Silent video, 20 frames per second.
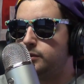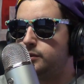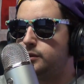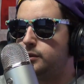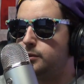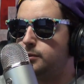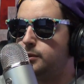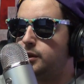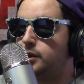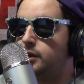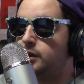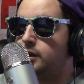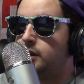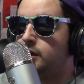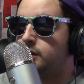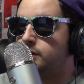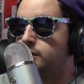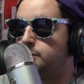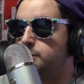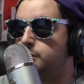so we did
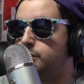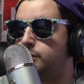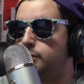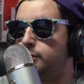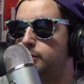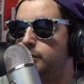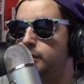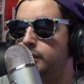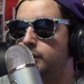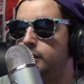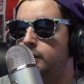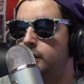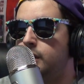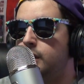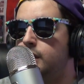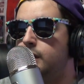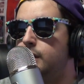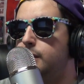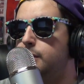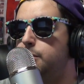not smoke weed,
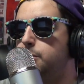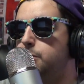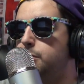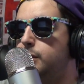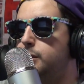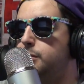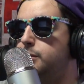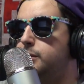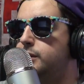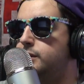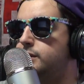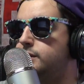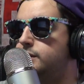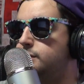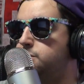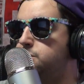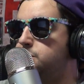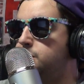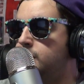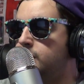but we could
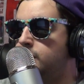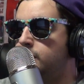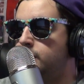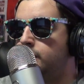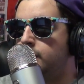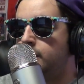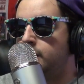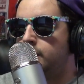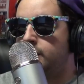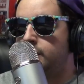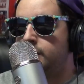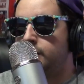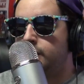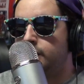smell it there.